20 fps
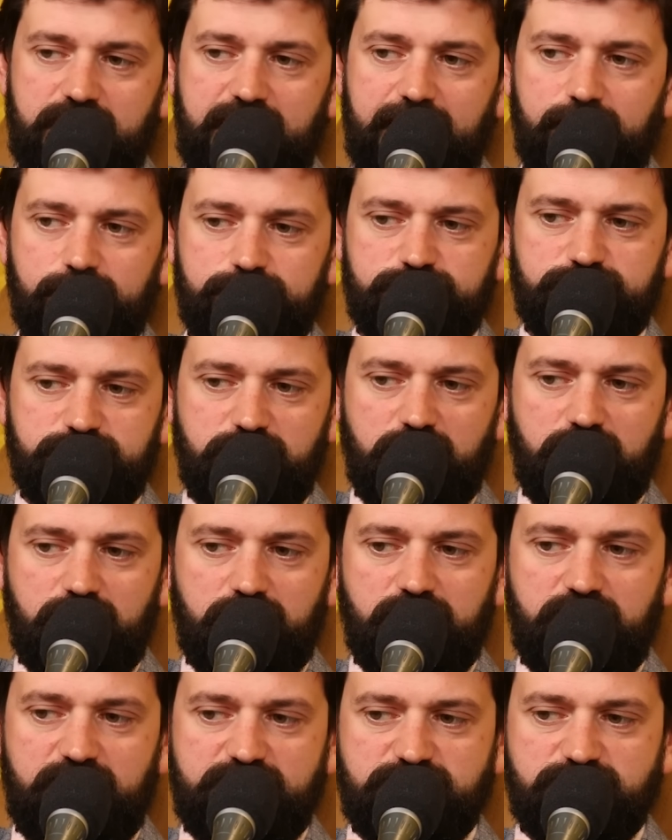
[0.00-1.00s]
now the
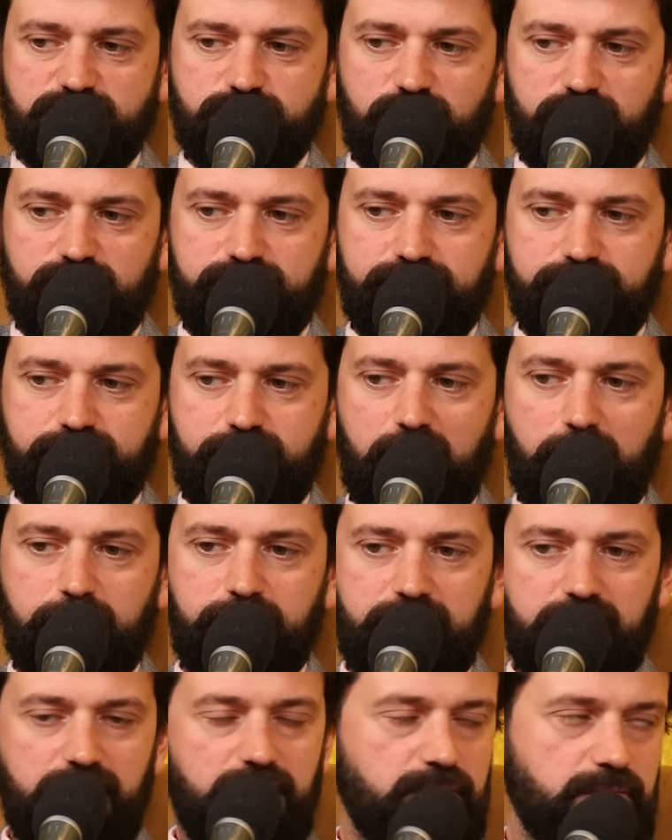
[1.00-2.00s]
Shah has a sort of
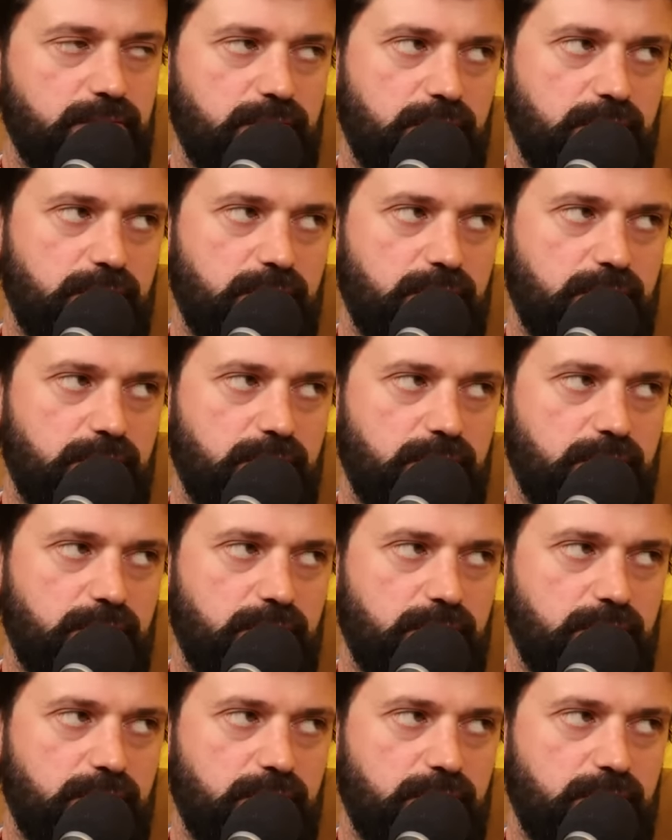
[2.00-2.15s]
puppet.